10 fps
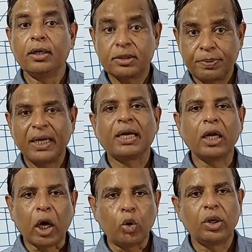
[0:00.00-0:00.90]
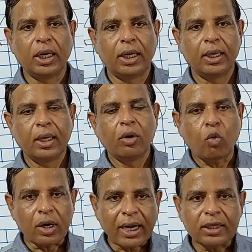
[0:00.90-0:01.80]
speak loudly.
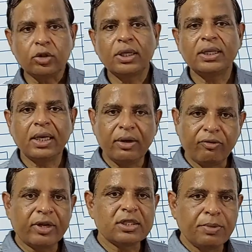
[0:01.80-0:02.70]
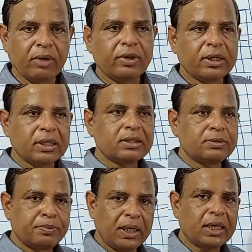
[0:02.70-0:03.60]
What actually the difference between the
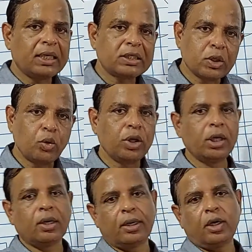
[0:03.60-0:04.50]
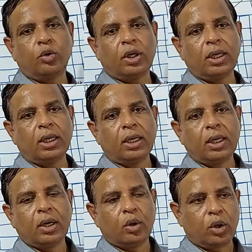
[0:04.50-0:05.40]
speaking slowly or loudly?
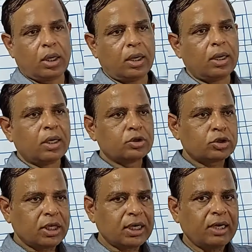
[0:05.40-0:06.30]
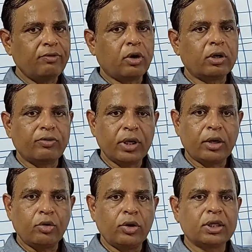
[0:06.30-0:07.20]
Okay, so generally what we are
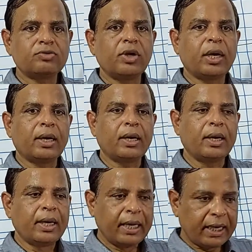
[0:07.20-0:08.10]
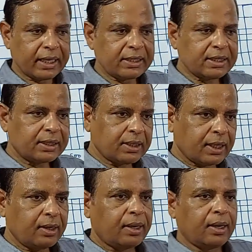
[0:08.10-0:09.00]
doing is we are increasing
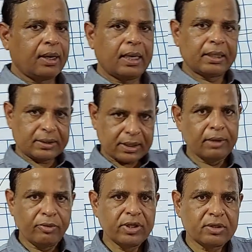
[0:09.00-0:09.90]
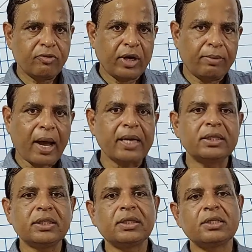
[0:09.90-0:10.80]
the strength, means we are
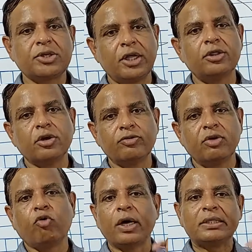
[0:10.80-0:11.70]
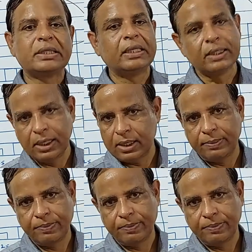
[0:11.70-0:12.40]
managing the strength of the voice signal.